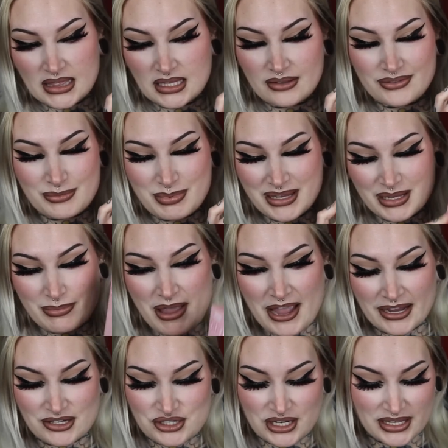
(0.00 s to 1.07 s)
I love the pink
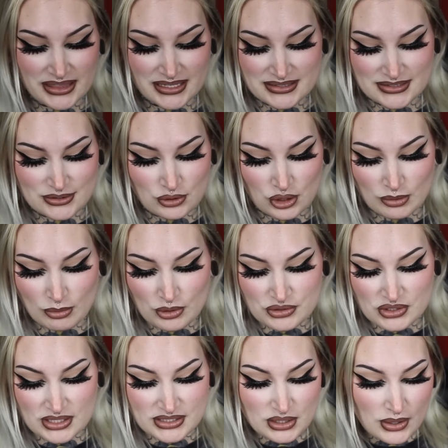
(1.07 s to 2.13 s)
packaging. I think it's adorable.
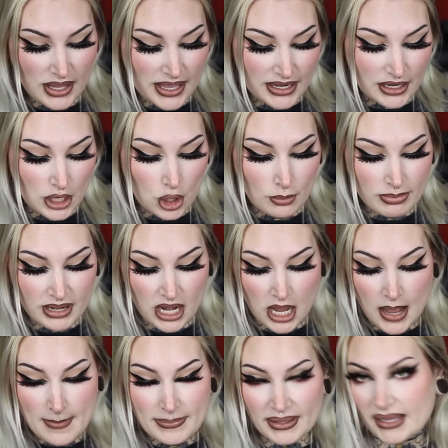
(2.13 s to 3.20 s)
So let's go ahead and open
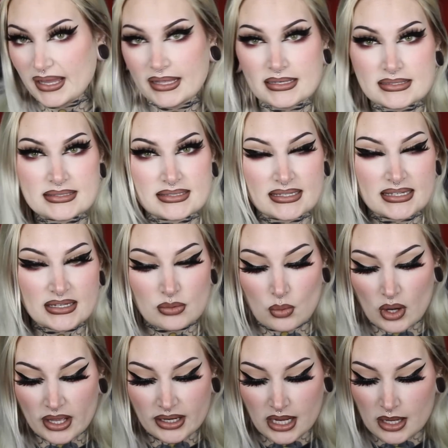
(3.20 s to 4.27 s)
up and see
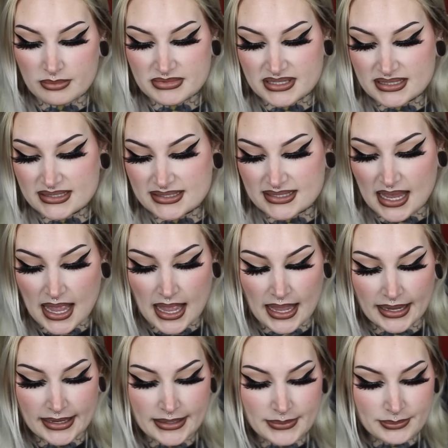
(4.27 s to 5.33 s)
what comes
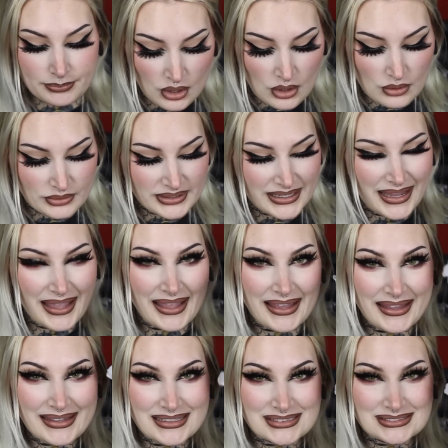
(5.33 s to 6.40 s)
inside. Oh,
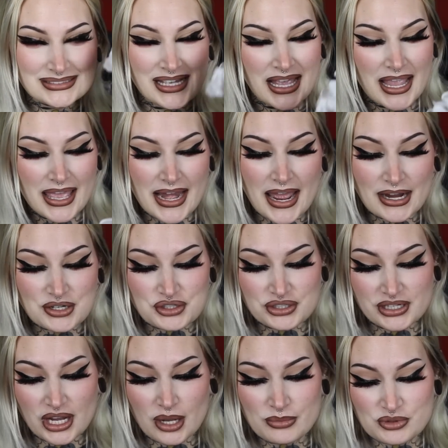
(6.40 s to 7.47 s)
yay! It
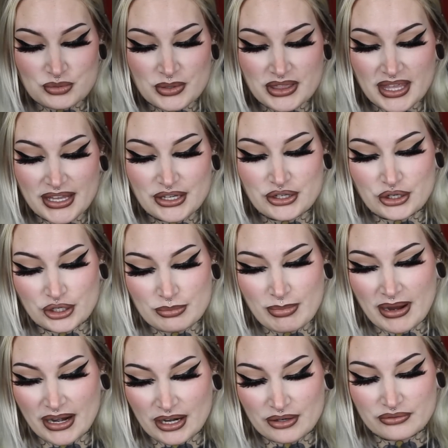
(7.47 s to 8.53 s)
actually comes with a good
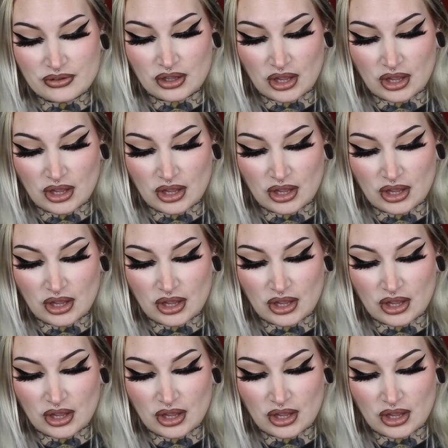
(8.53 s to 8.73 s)
pair of